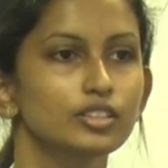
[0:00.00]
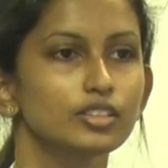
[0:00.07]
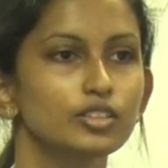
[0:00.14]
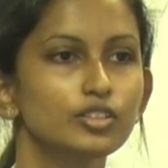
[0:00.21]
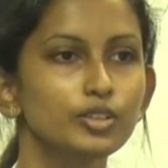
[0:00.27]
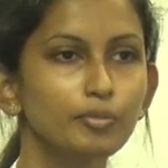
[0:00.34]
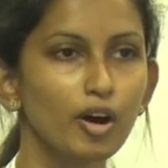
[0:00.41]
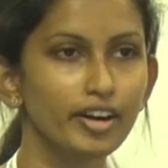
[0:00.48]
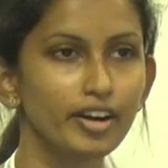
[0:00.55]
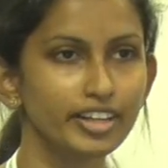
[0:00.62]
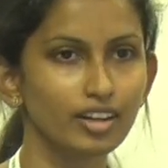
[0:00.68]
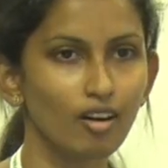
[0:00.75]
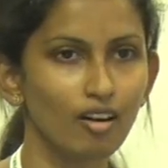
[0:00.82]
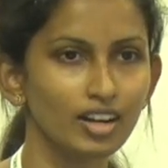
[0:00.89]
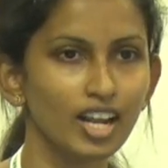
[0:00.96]
Good morning
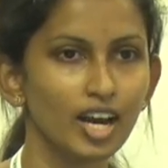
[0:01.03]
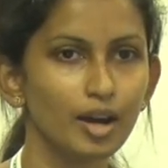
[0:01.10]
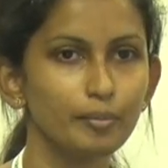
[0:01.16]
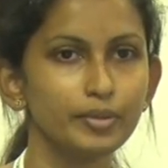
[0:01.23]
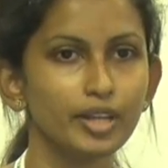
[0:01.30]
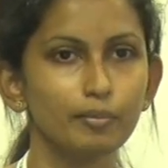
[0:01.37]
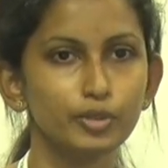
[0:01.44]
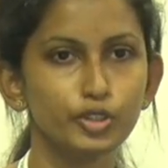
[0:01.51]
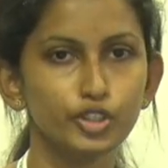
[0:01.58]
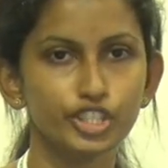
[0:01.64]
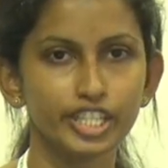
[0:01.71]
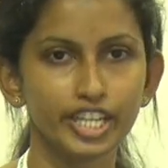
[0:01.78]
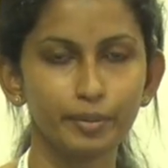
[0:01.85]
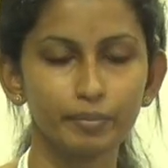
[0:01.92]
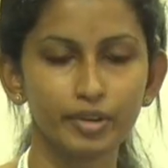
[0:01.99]
all. I'm
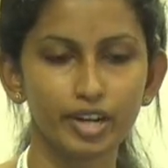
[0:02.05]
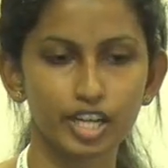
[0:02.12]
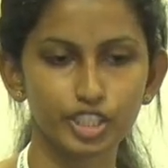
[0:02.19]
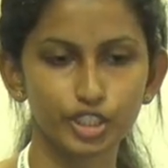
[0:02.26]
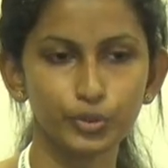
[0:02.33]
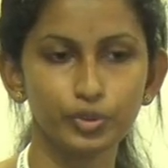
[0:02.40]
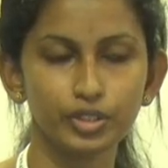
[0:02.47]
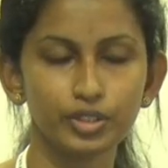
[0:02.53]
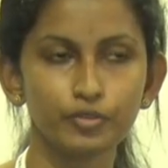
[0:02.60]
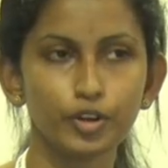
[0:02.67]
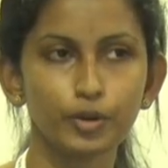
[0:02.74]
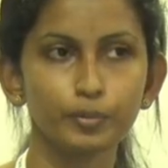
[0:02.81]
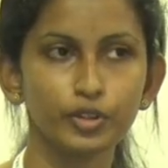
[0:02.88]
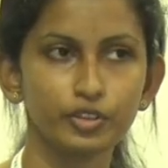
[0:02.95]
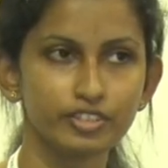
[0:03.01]
WGAM Rajatunga
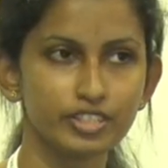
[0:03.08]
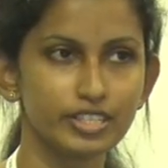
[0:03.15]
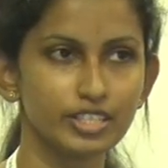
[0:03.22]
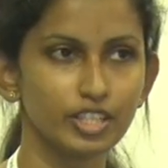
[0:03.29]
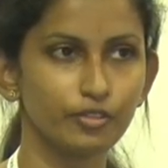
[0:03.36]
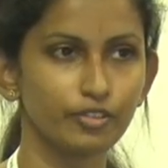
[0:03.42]
from University of